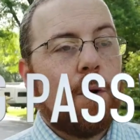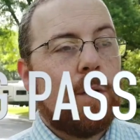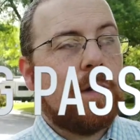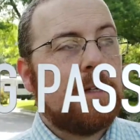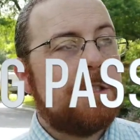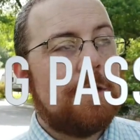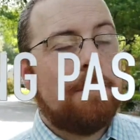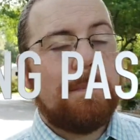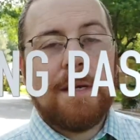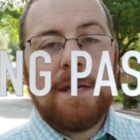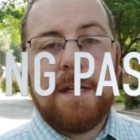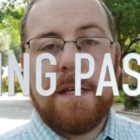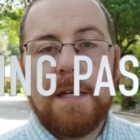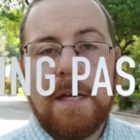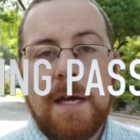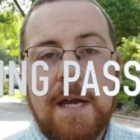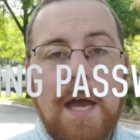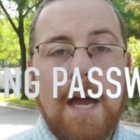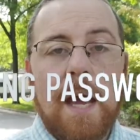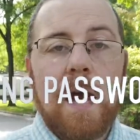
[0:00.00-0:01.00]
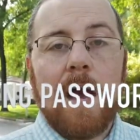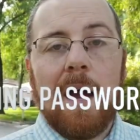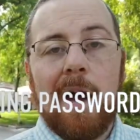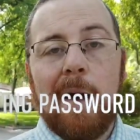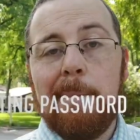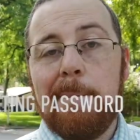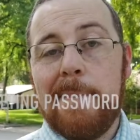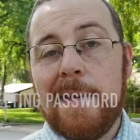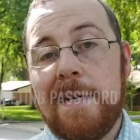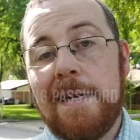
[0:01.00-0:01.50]
going to be
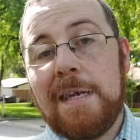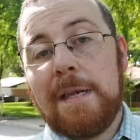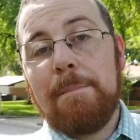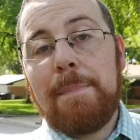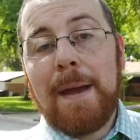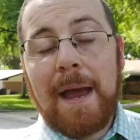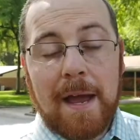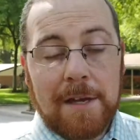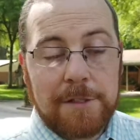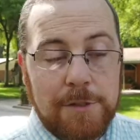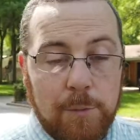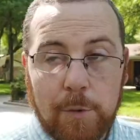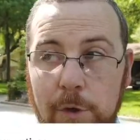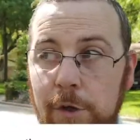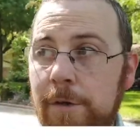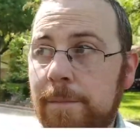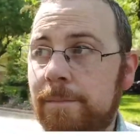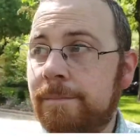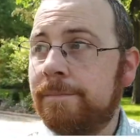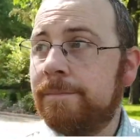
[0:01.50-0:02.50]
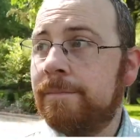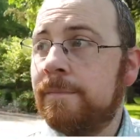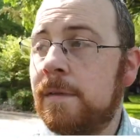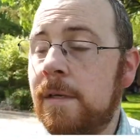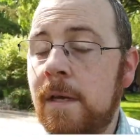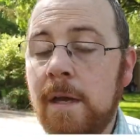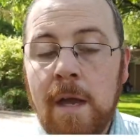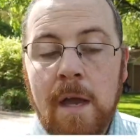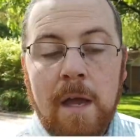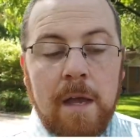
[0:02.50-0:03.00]
a meeting password.
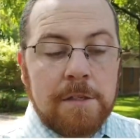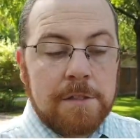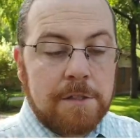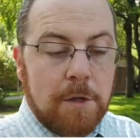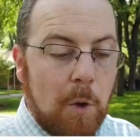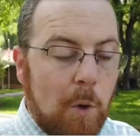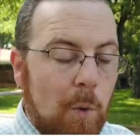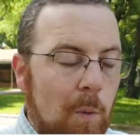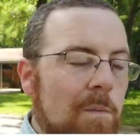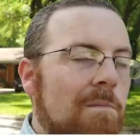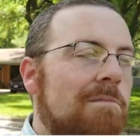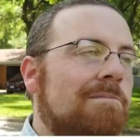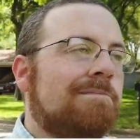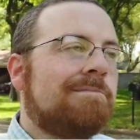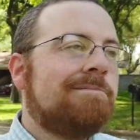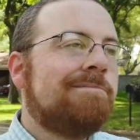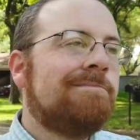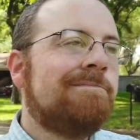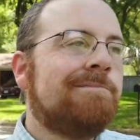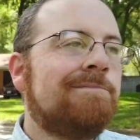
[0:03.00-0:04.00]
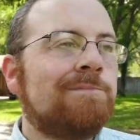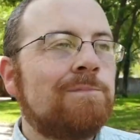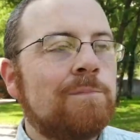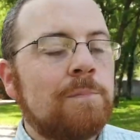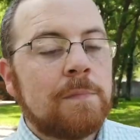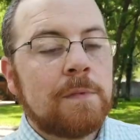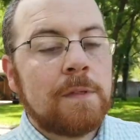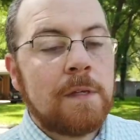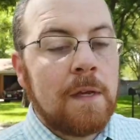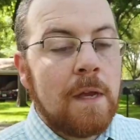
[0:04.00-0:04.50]
So
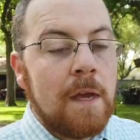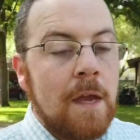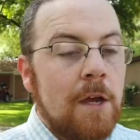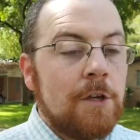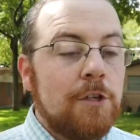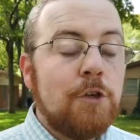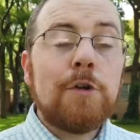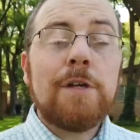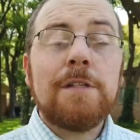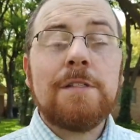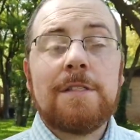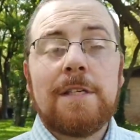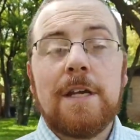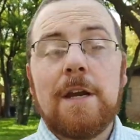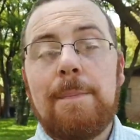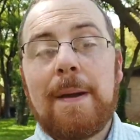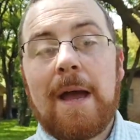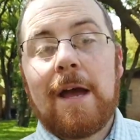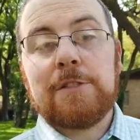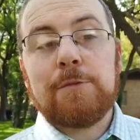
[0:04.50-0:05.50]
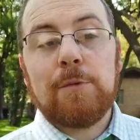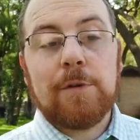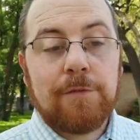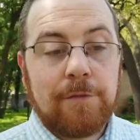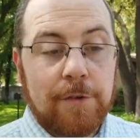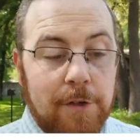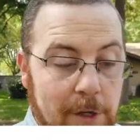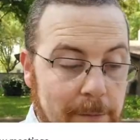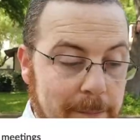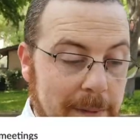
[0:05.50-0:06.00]
you can set a password
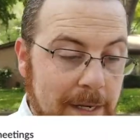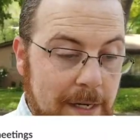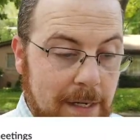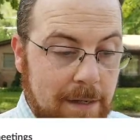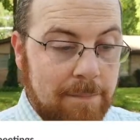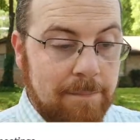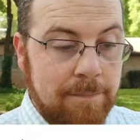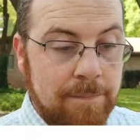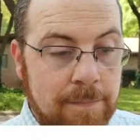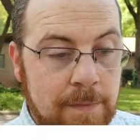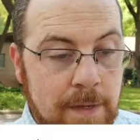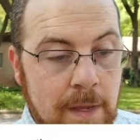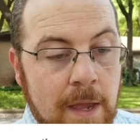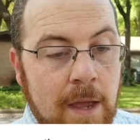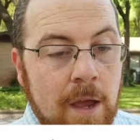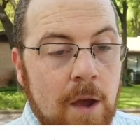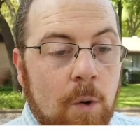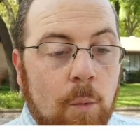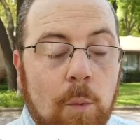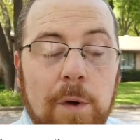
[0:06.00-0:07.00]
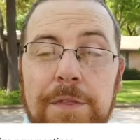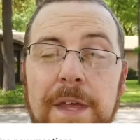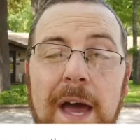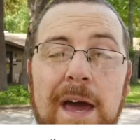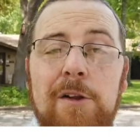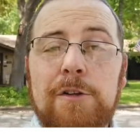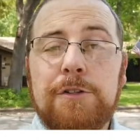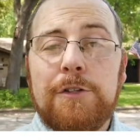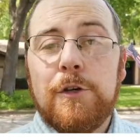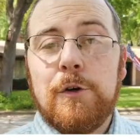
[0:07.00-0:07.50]
for your meeting. What
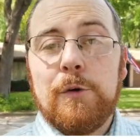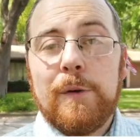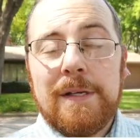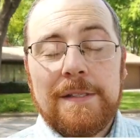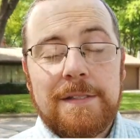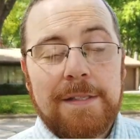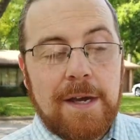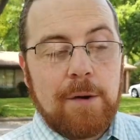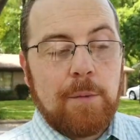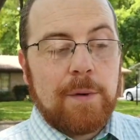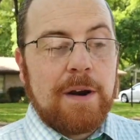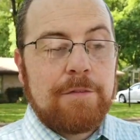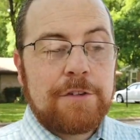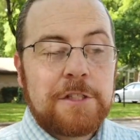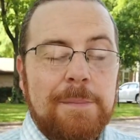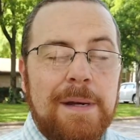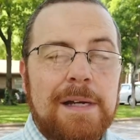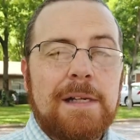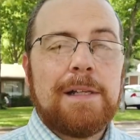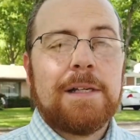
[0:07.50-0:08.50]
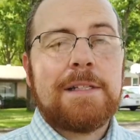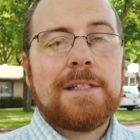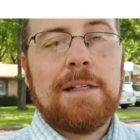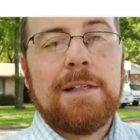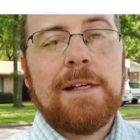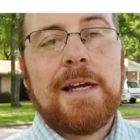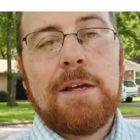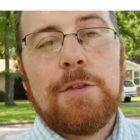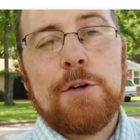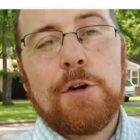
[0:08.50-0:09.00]
that'll do is that whenever somebody clicks a
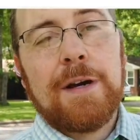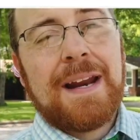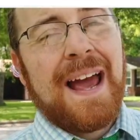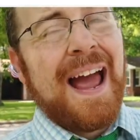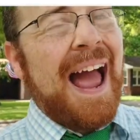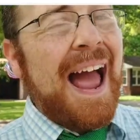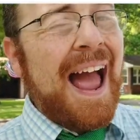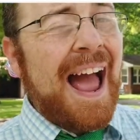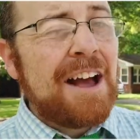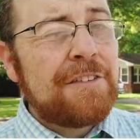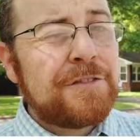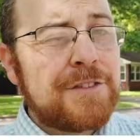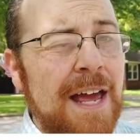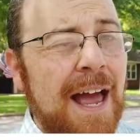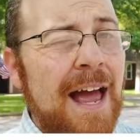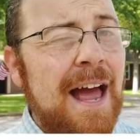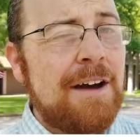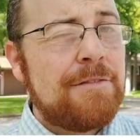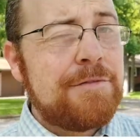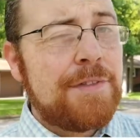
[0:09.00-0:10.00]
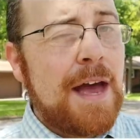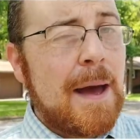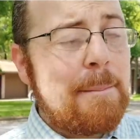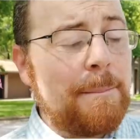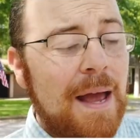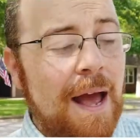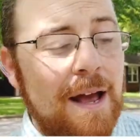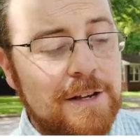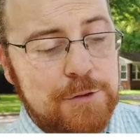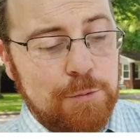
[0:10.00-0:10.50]
link, they're going to have that
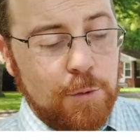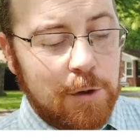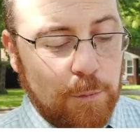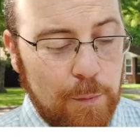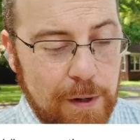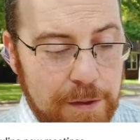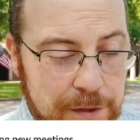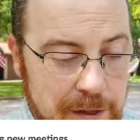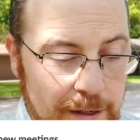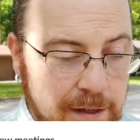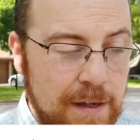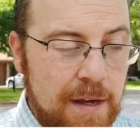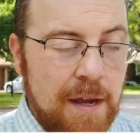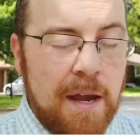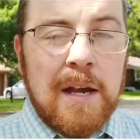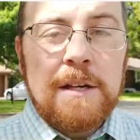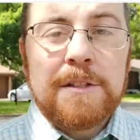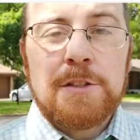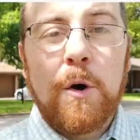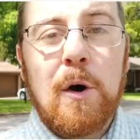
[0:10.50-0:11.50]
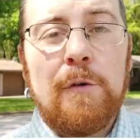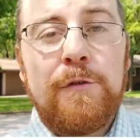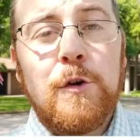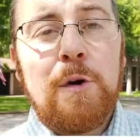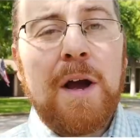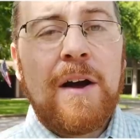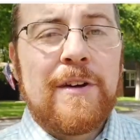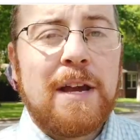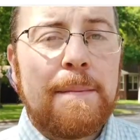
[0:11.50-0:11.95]
password with it. So if you have